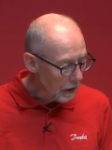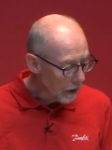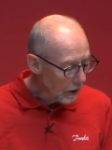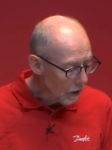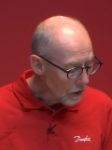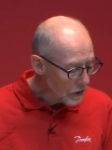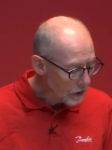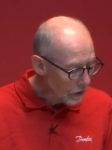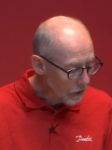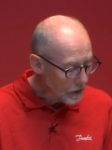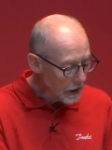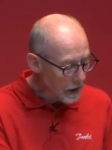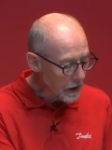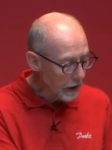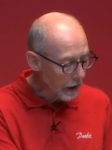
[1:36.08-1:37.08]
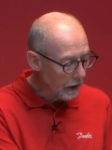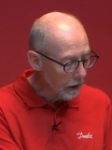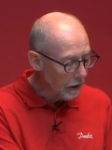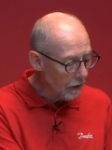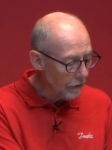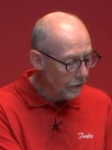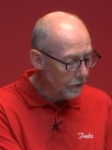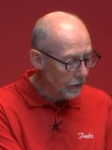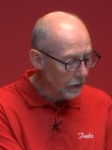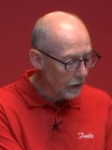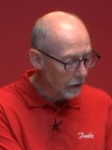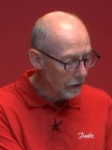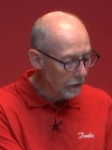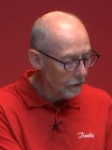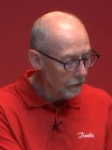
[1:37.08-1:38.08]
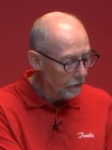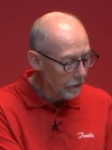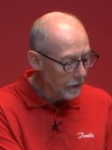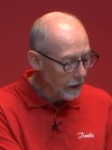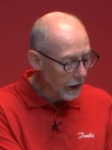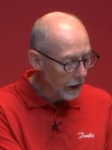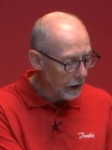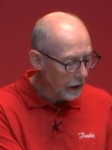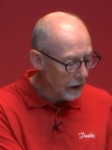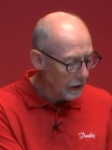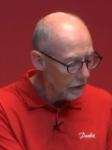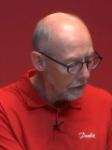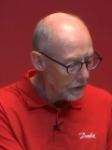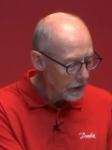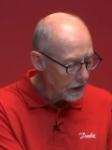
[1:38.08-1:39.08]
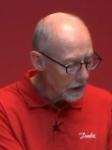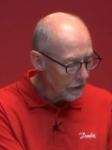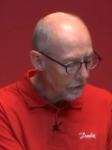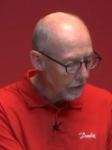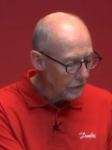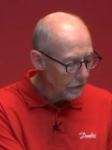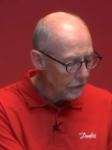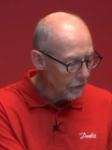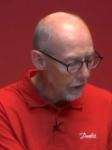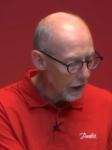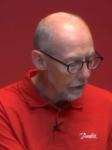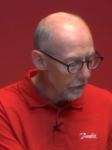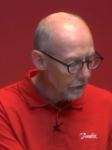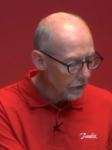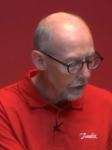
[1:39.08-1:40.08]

also consisting of uh, the AK CC55